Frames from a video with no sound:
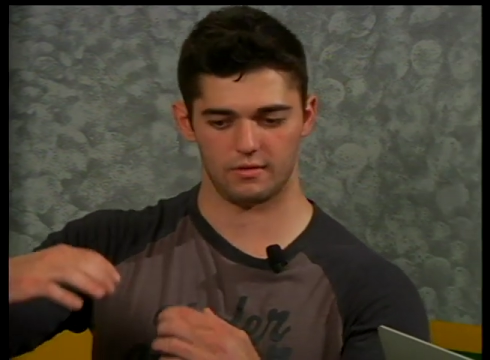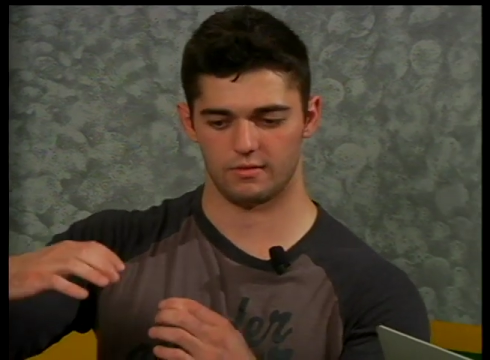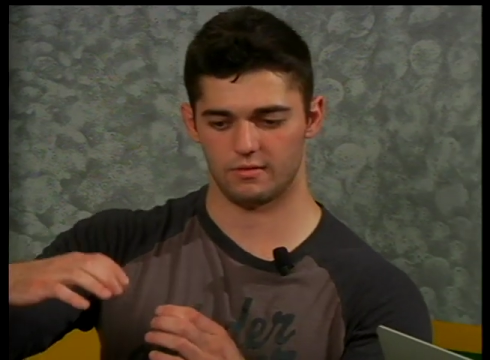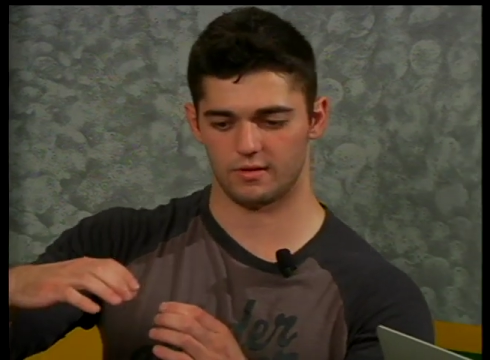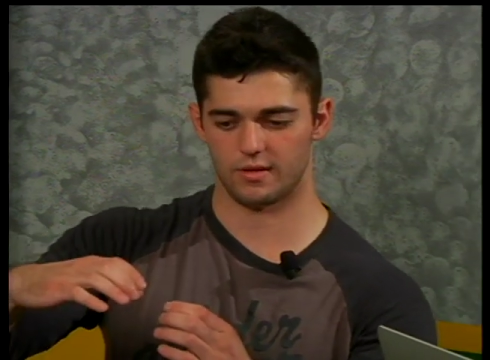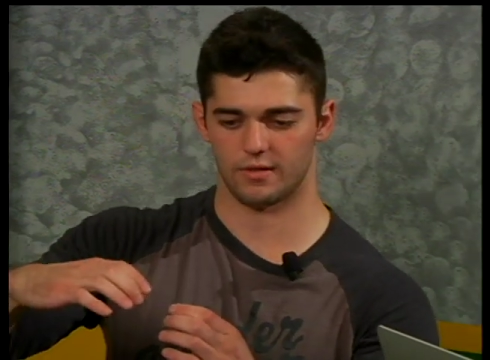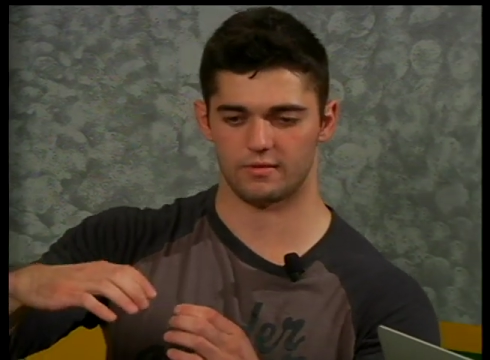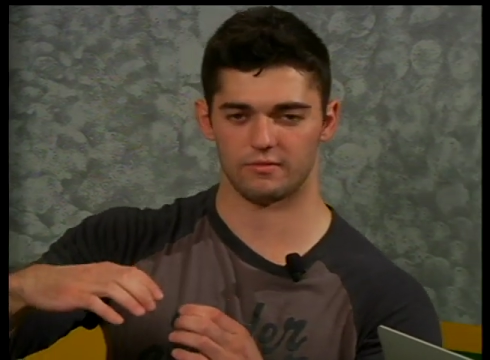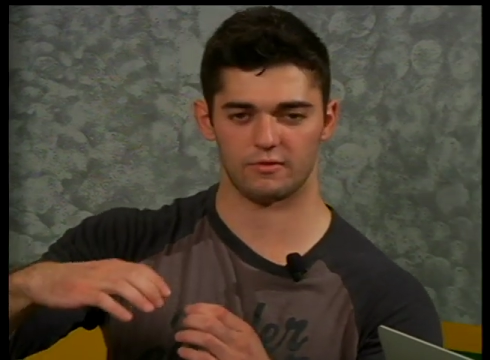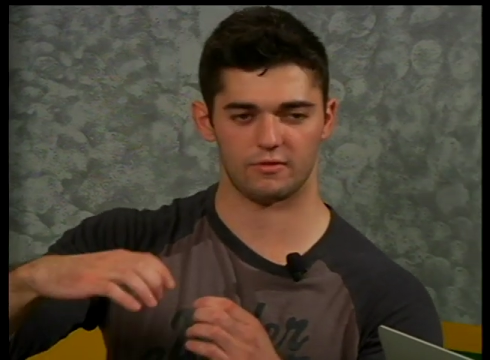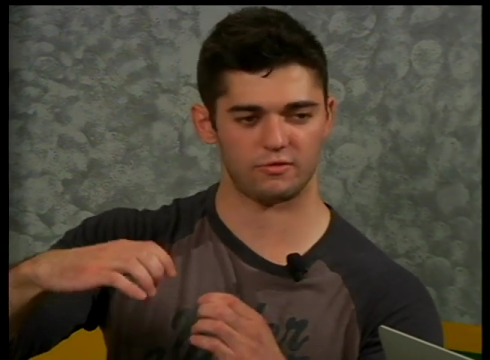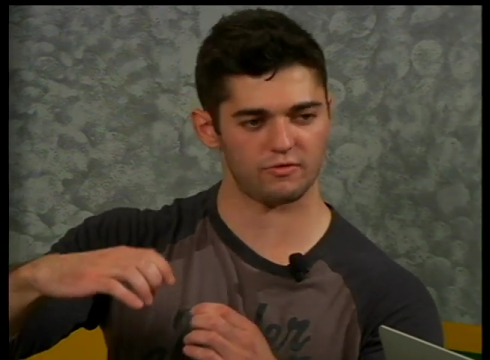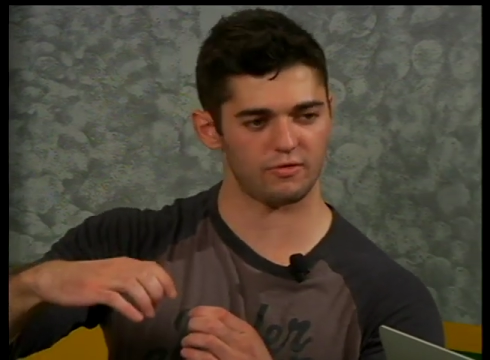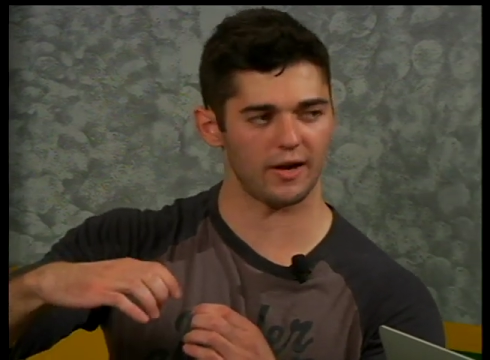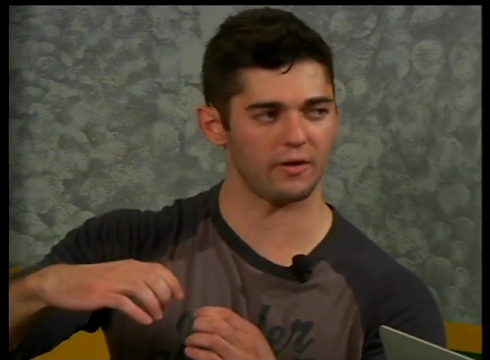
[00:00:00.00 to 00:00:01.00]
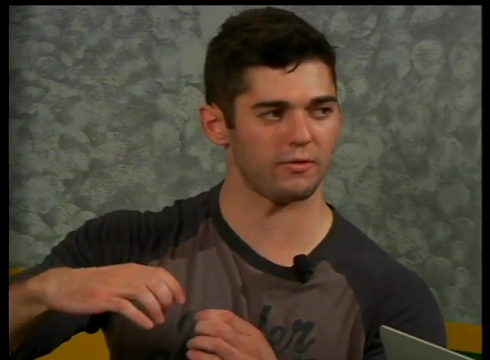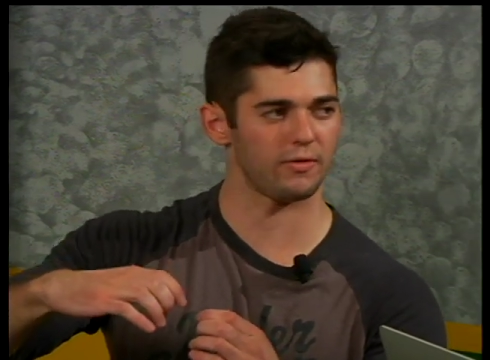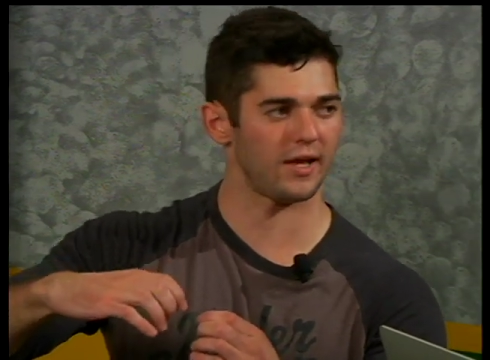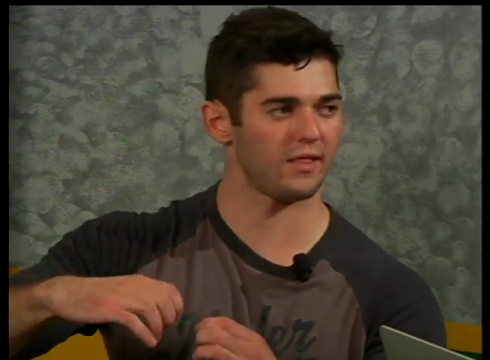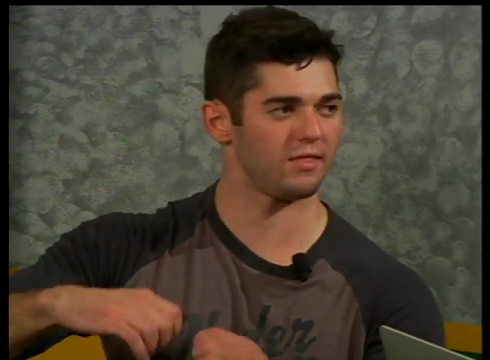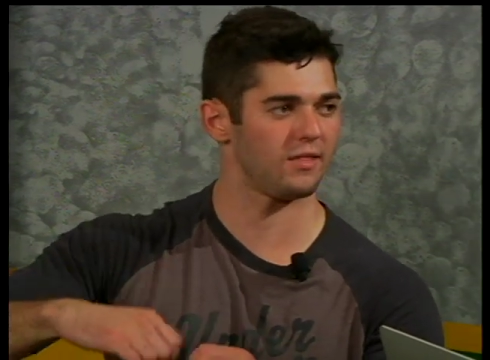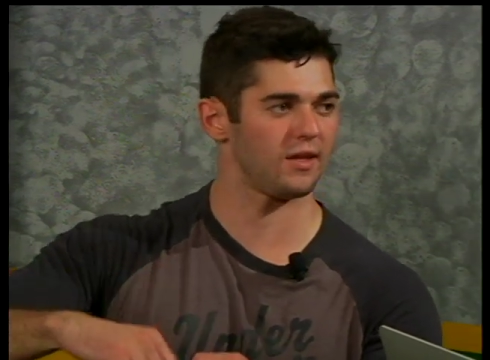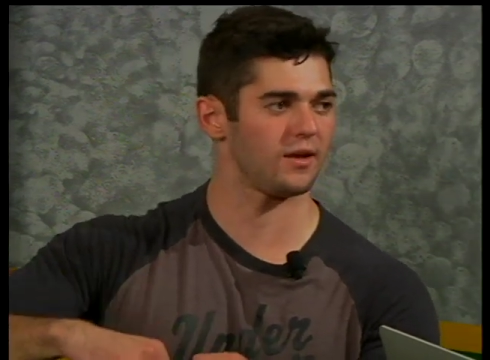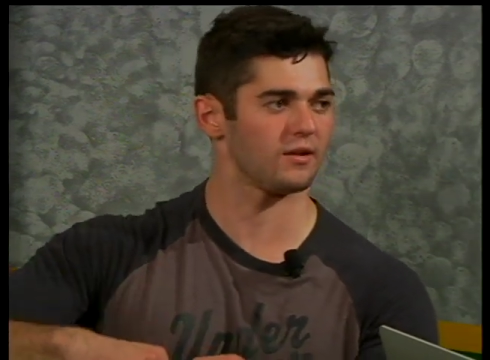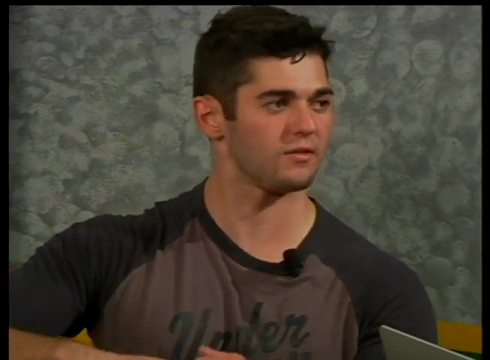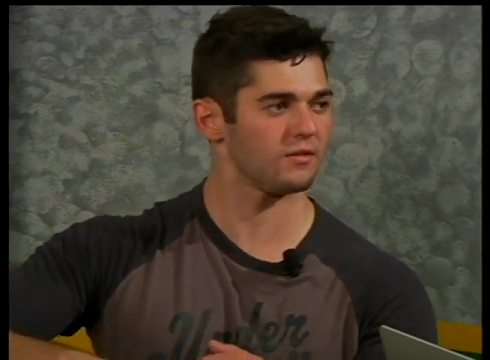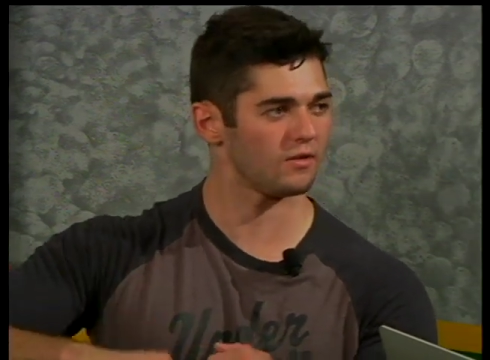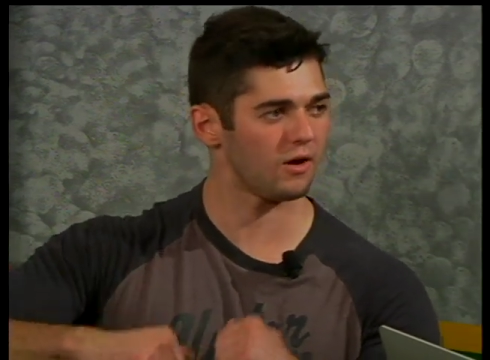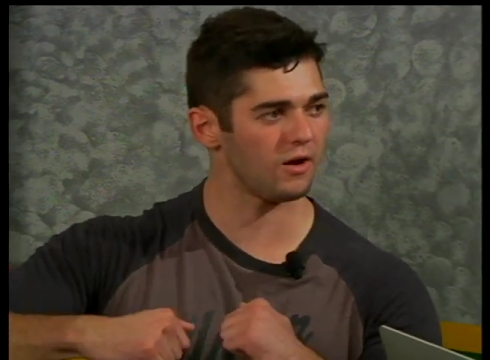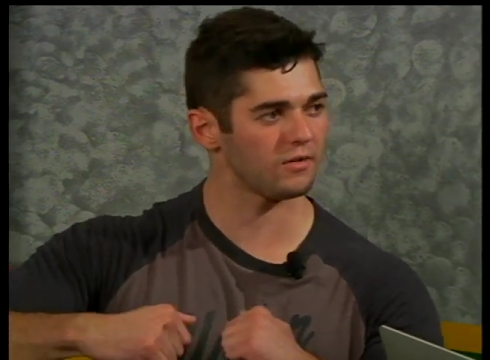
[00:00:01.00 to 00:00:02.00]
they can strangle that thing
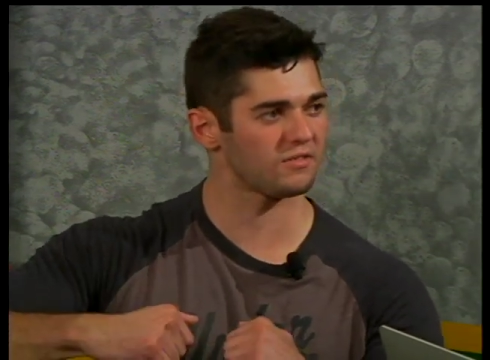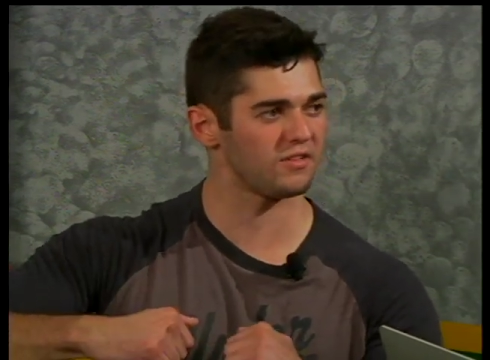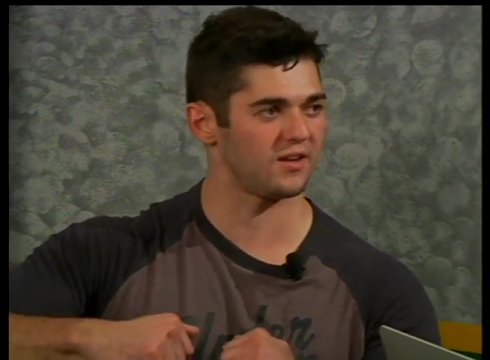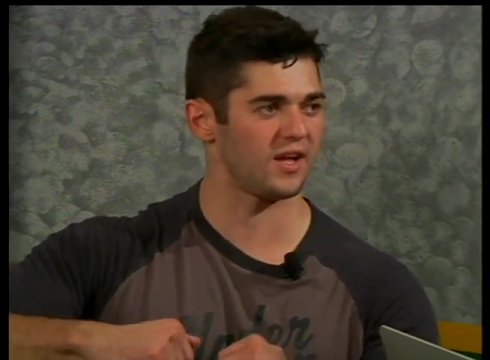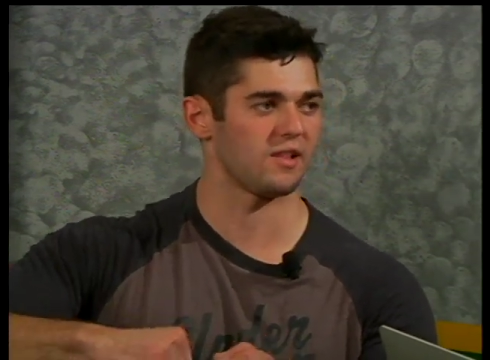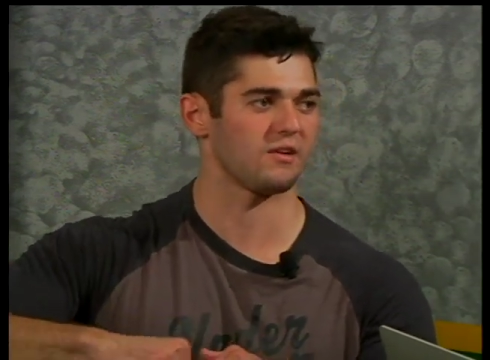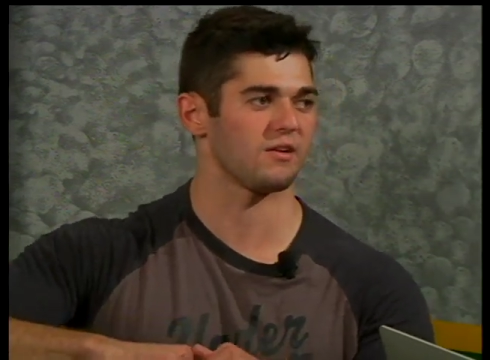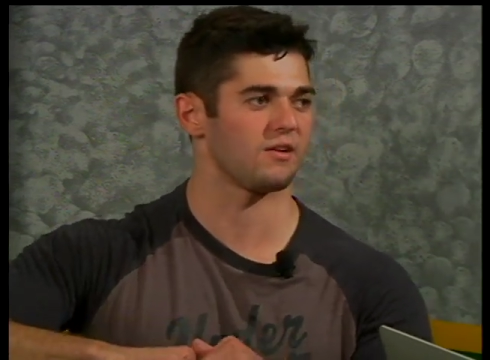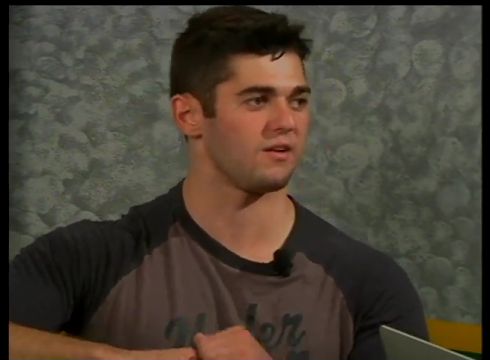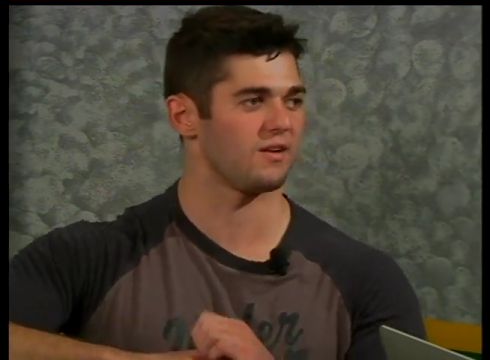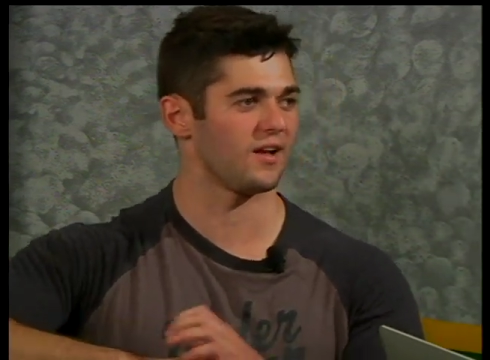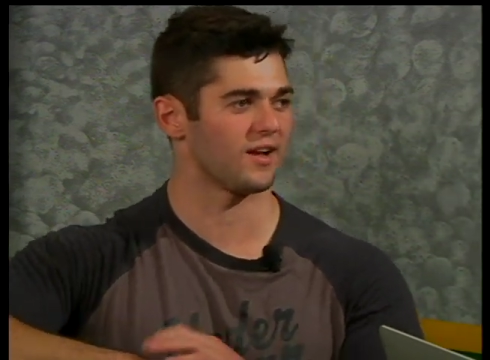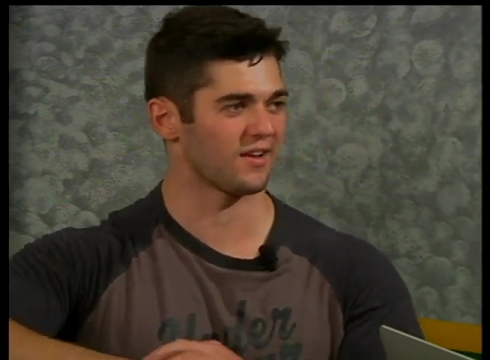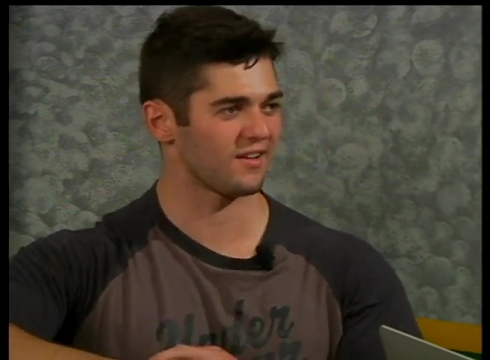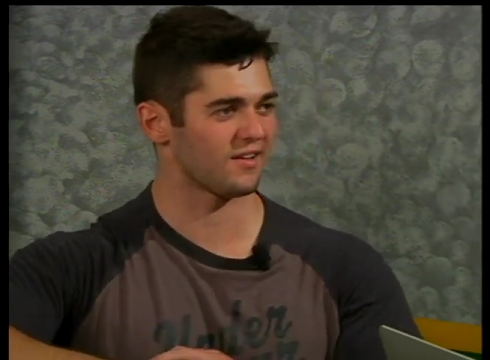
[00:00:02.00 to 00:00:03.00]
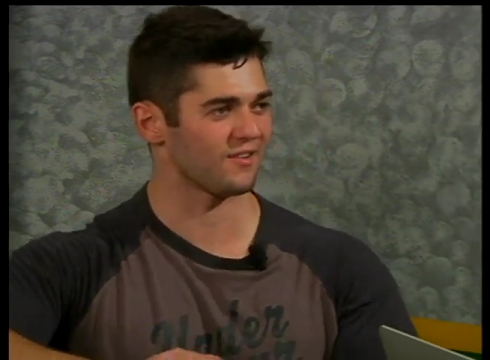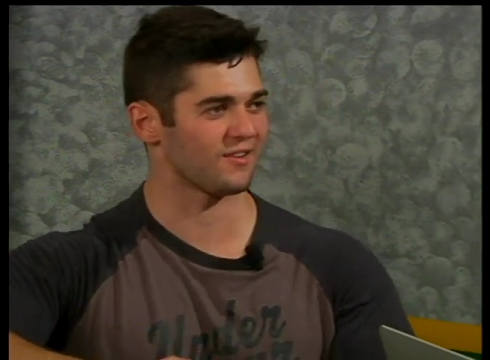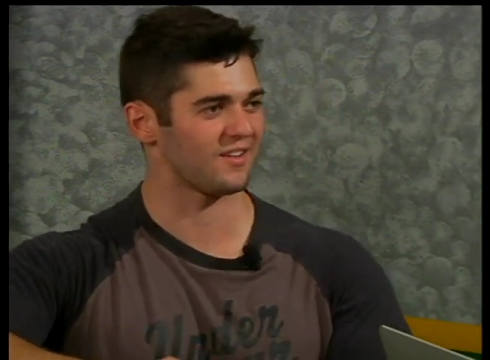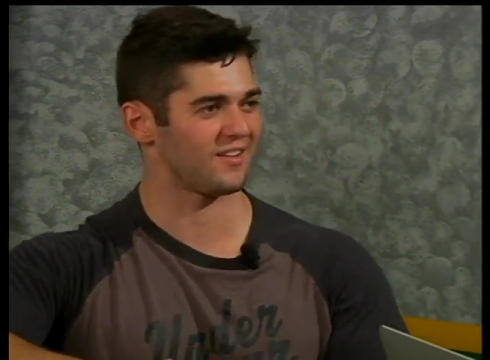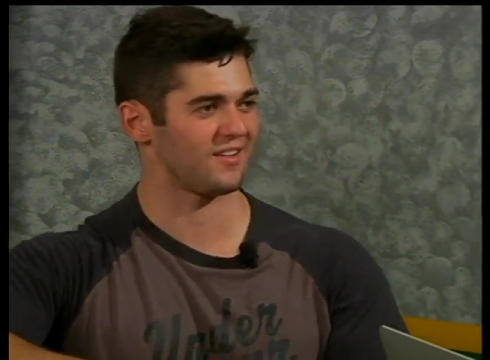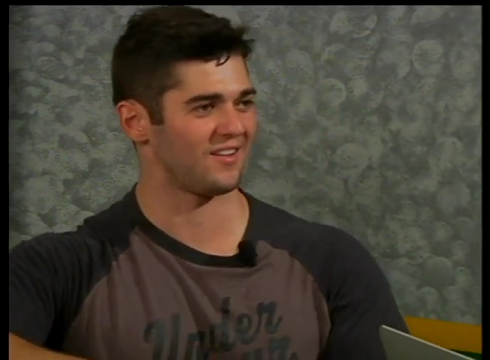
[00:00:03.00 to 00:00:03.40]
all together and kill it.